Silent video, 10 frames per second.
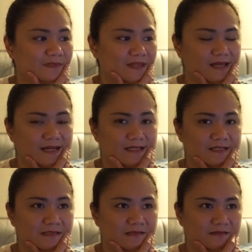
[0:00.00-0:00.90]
that
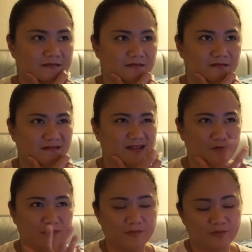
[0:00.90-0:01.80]
is the
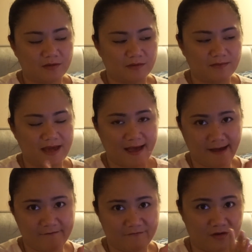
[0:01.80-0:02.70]
only problem I
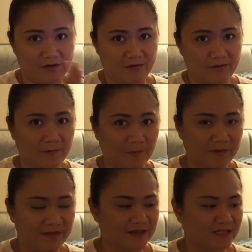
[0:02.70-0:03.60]
have
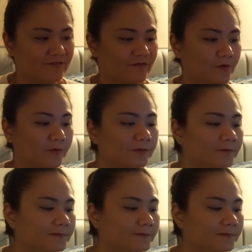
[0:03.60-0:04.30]
with this phone.